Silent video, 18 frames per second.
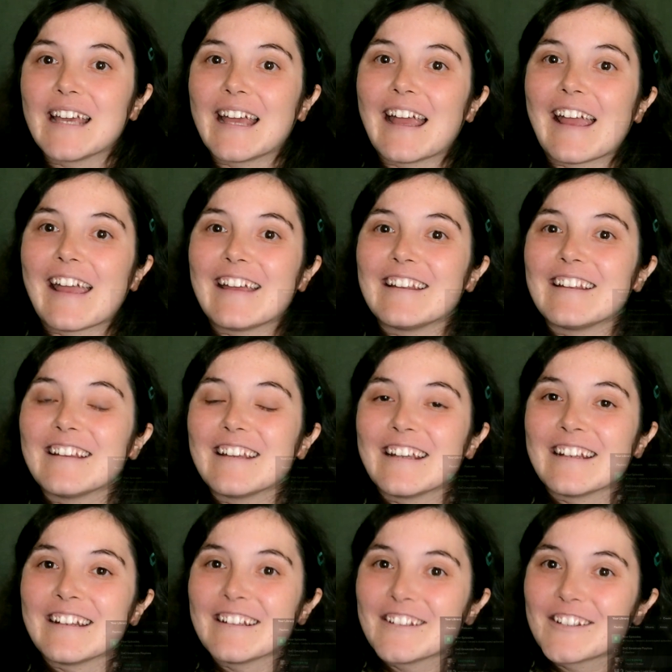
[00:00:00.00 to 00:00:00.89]
And
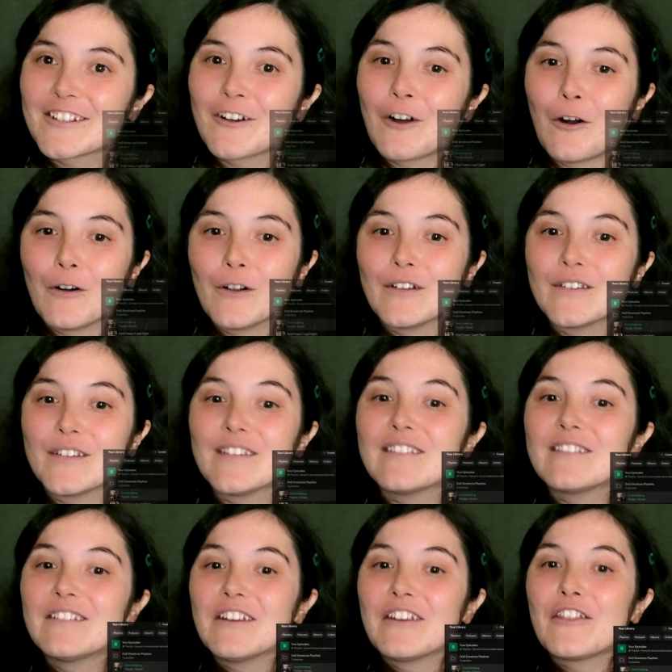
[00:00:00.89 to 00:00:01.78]
it is called
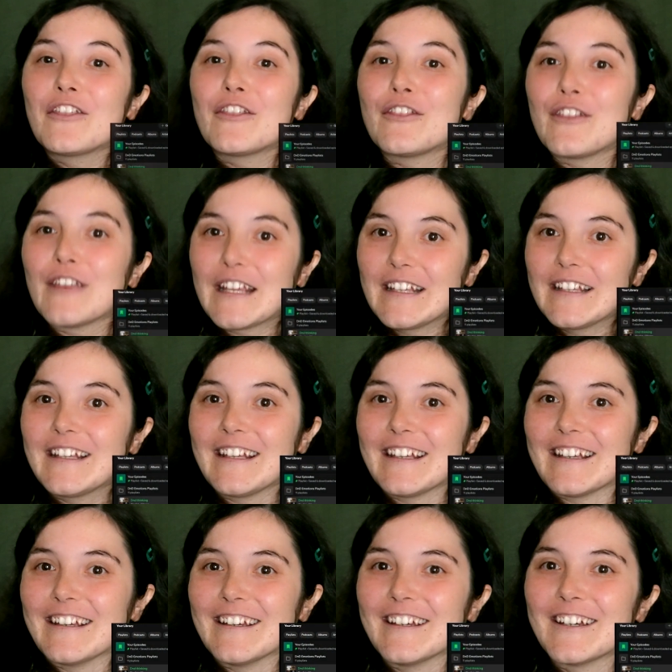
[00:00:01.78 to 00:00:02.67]
the
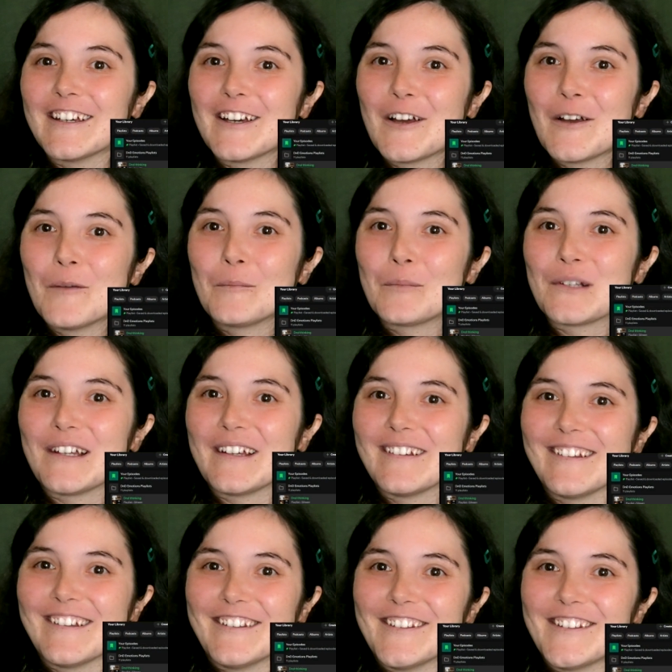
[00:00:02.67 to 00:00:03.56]
thinking
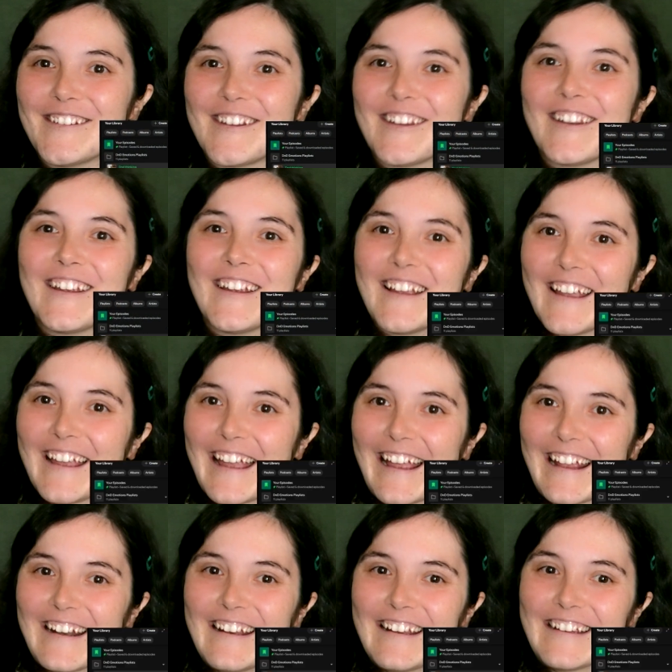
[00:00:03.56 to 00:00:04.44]
playlist.
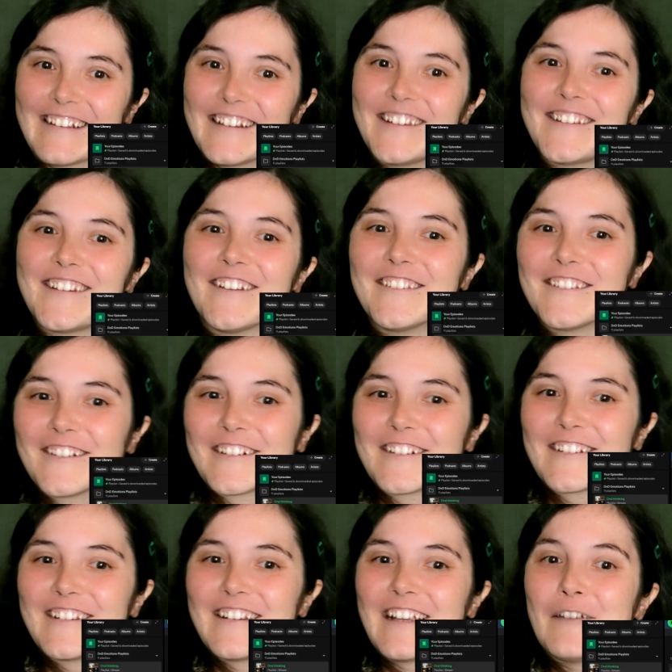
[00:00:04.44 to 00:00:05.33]
And it's
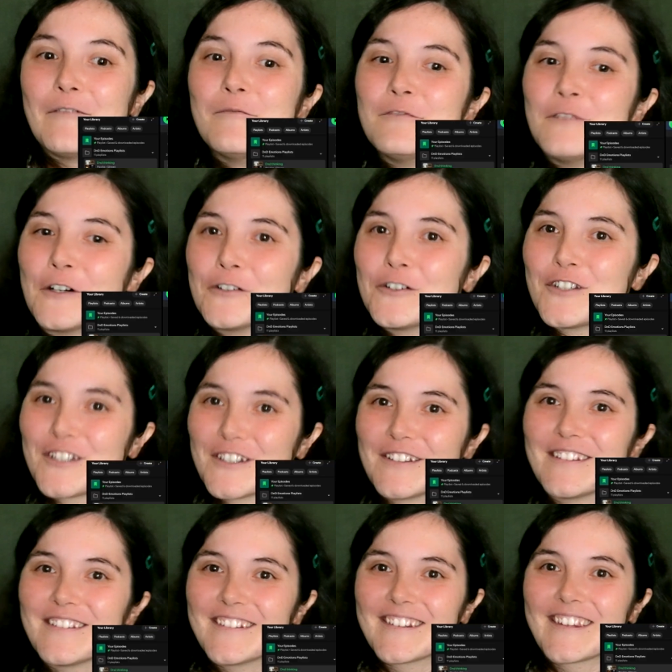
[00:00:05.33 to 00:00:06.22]
under the
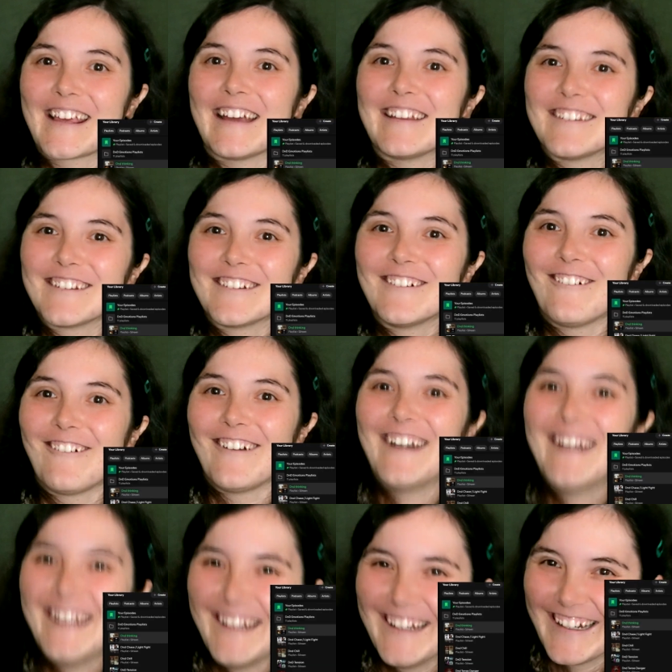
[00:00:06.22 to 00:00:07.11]
emotions
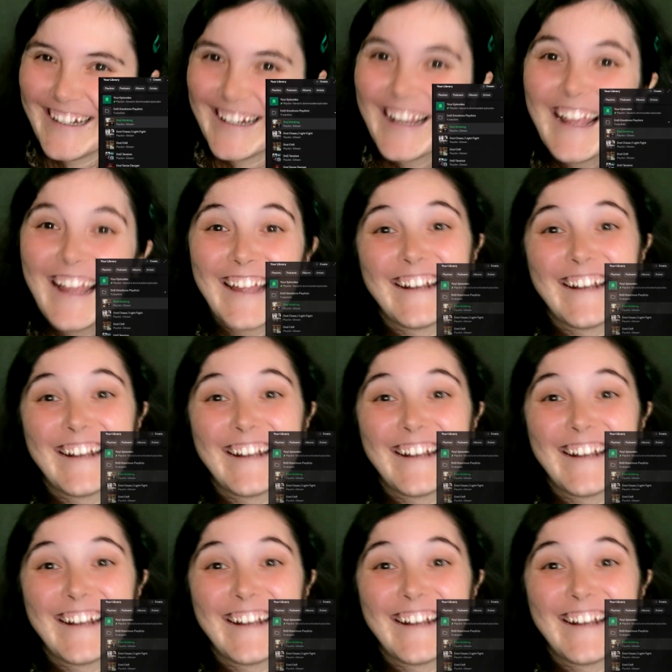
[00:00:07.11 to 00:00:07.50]
category.